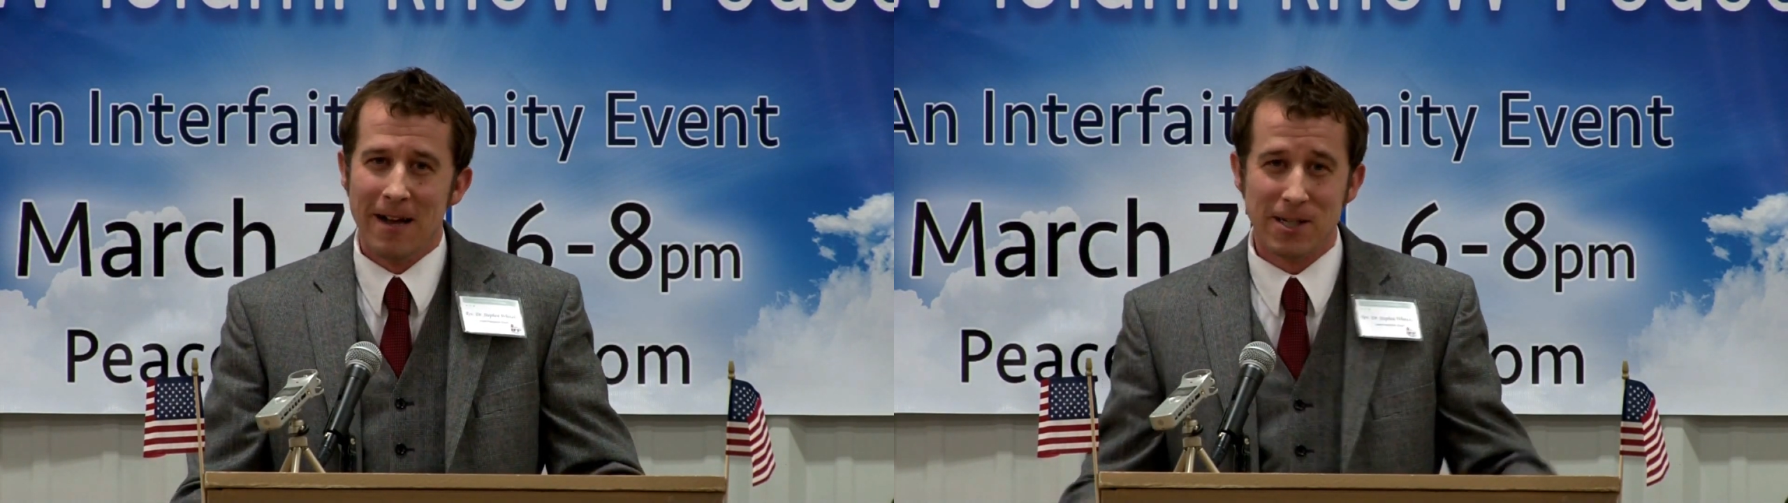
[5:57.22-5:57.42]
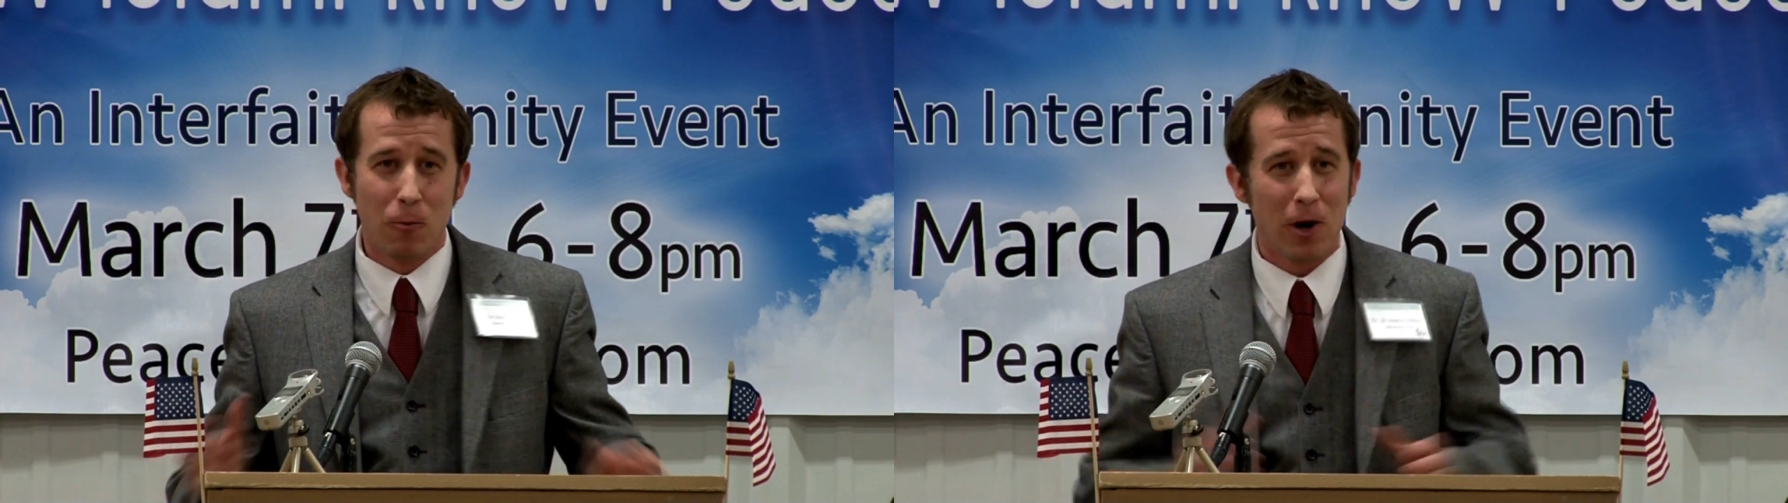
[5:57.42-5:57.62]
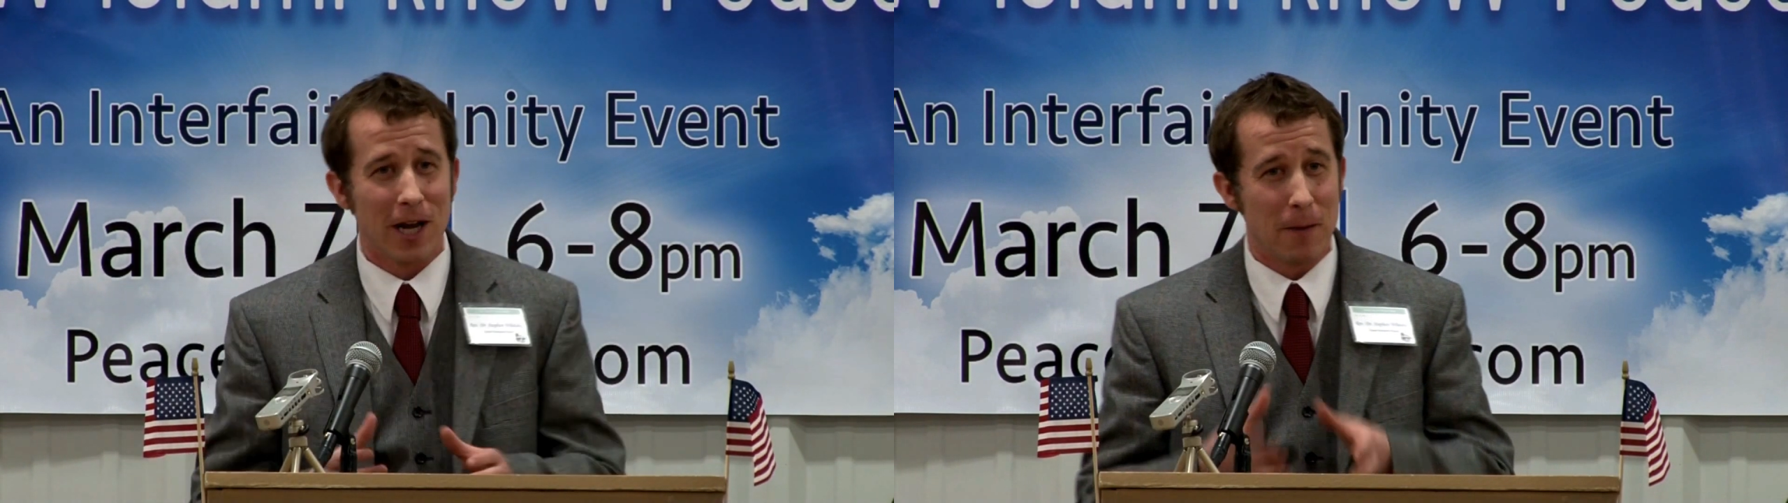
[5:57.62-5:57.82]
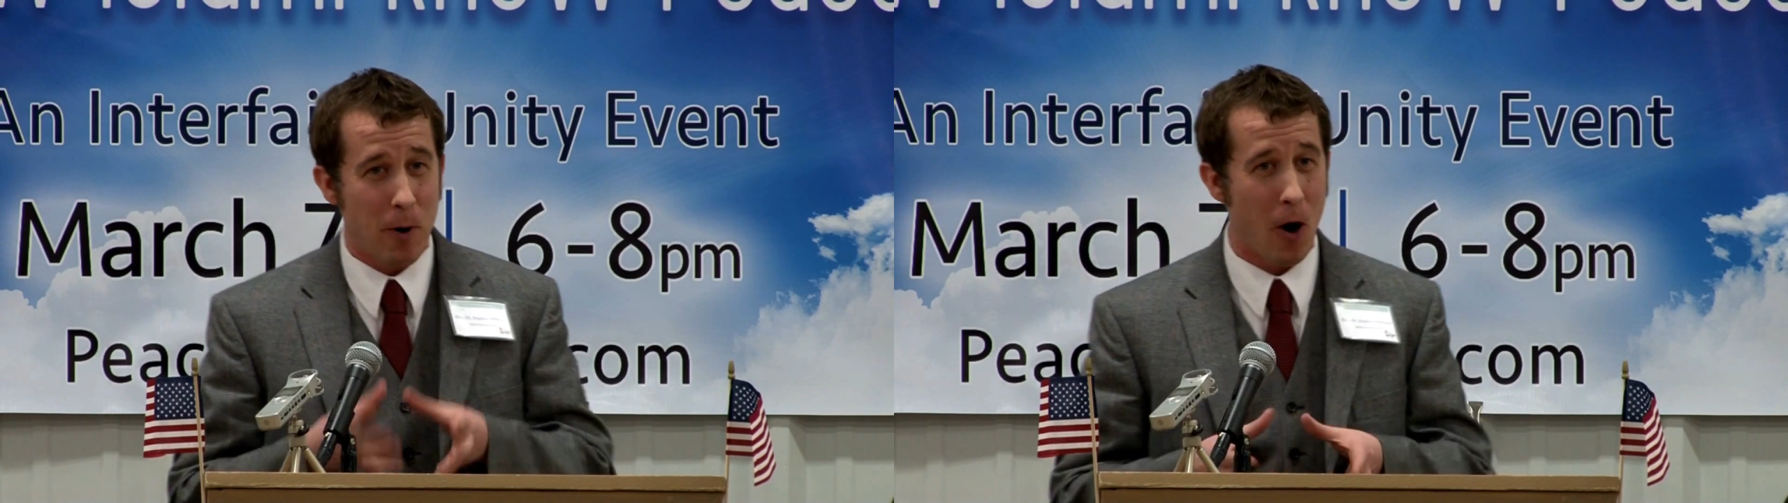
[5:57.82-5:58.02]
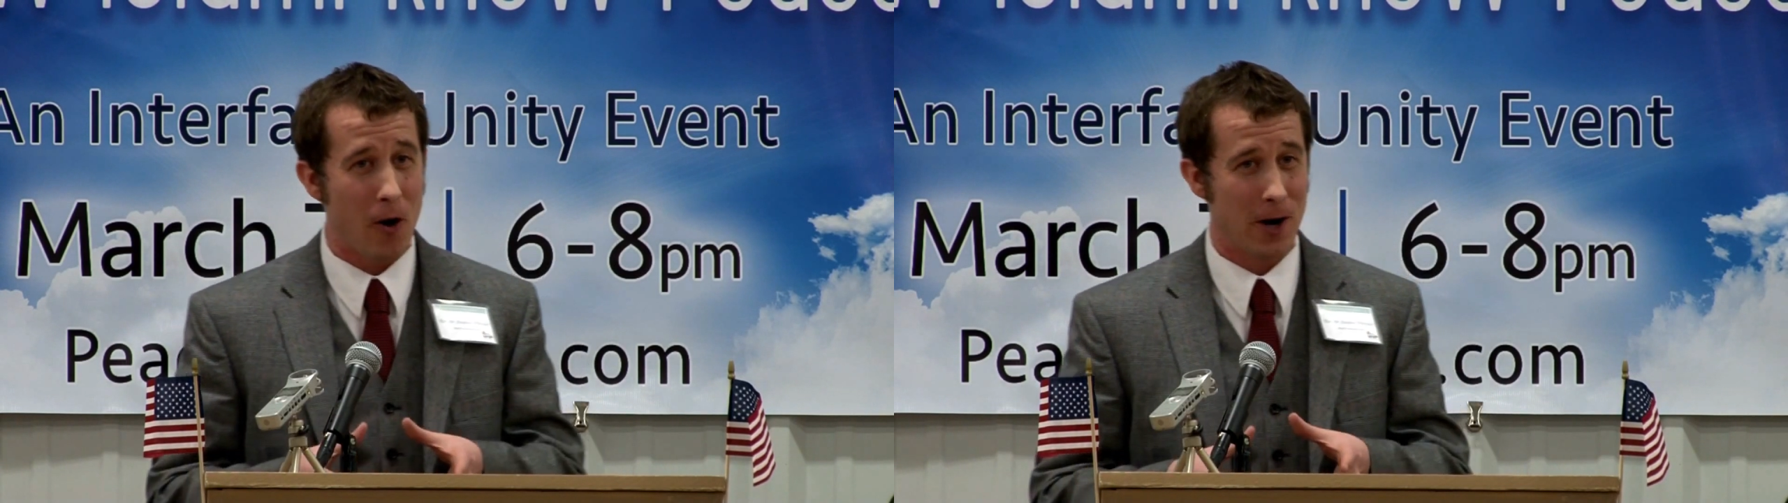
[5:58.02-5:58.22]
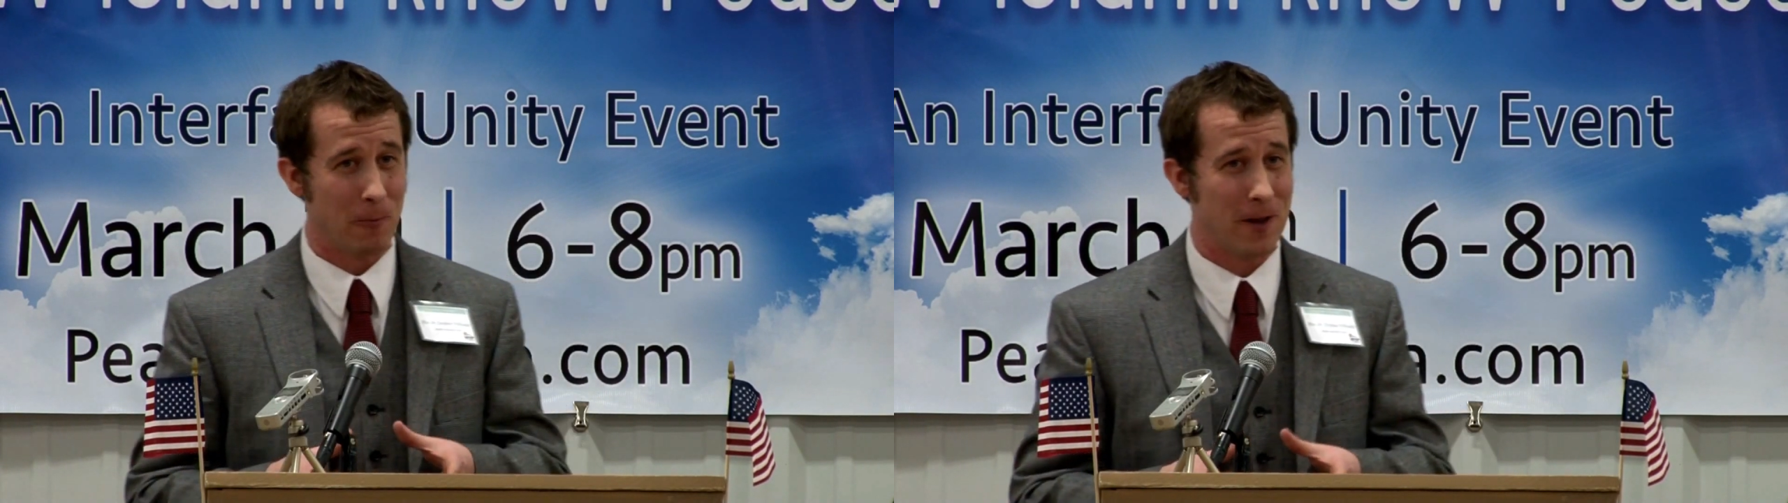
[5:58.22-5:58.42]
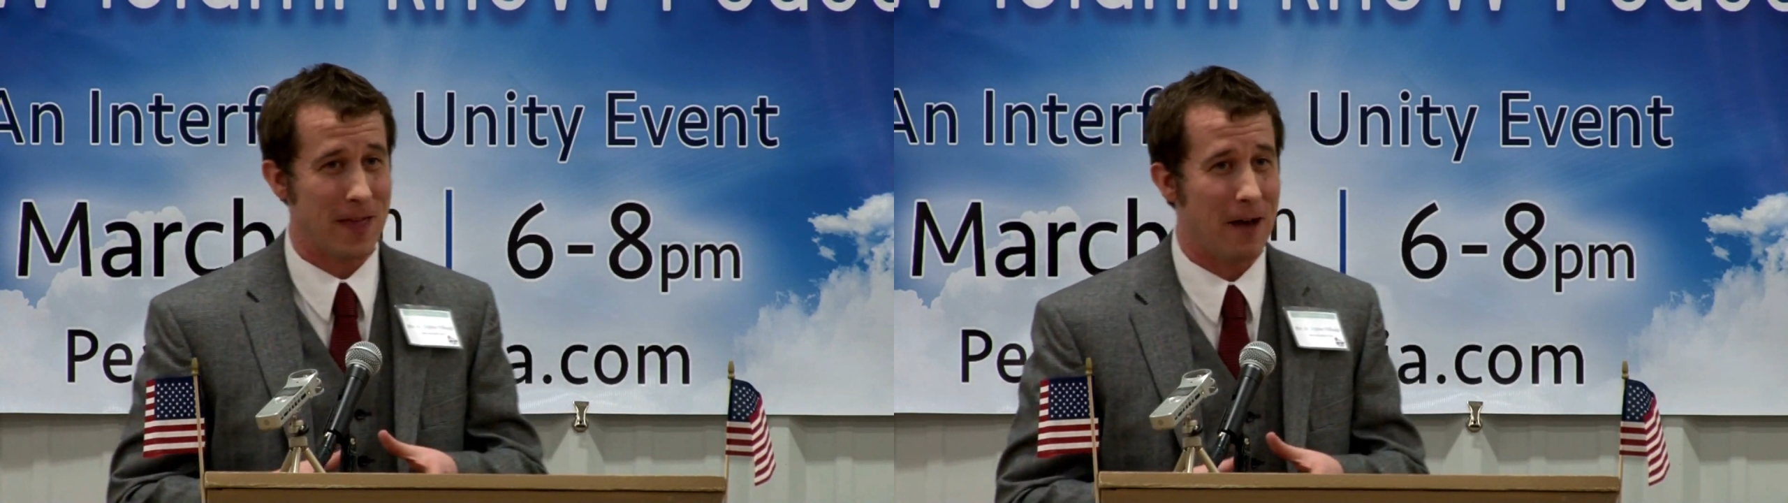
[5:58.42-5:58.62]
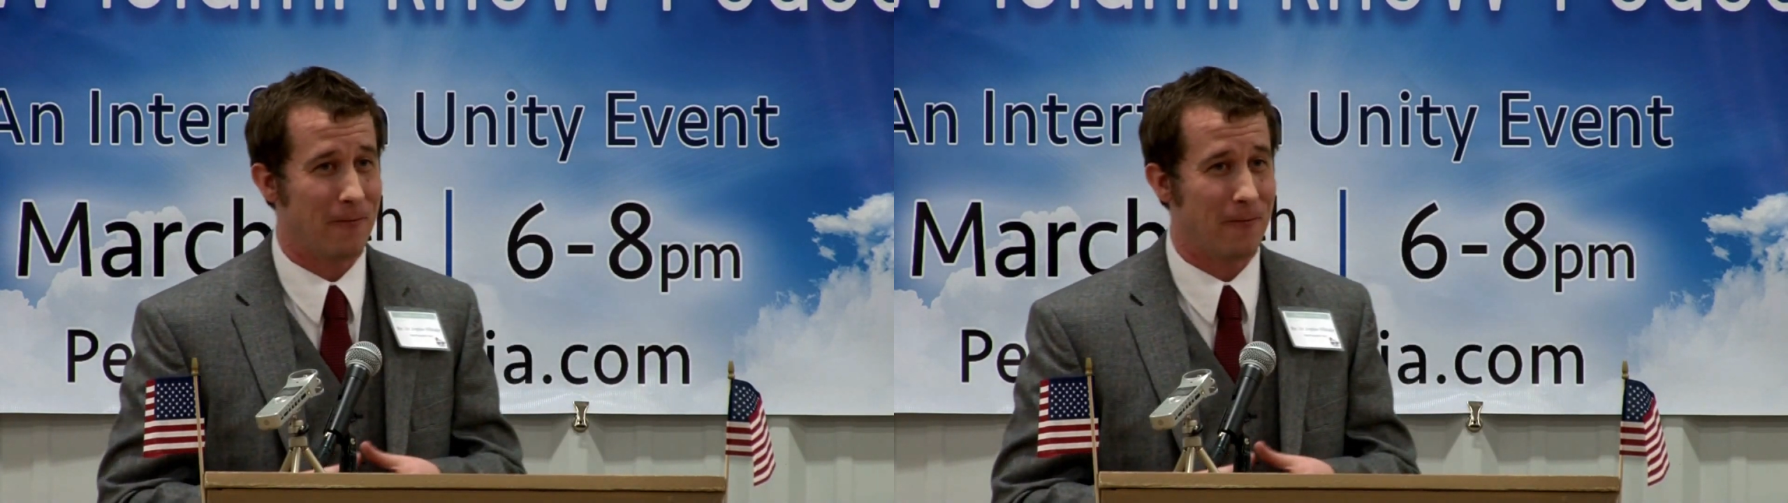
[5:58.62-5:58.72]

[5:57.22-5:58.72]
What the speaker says: And so we're going to partner with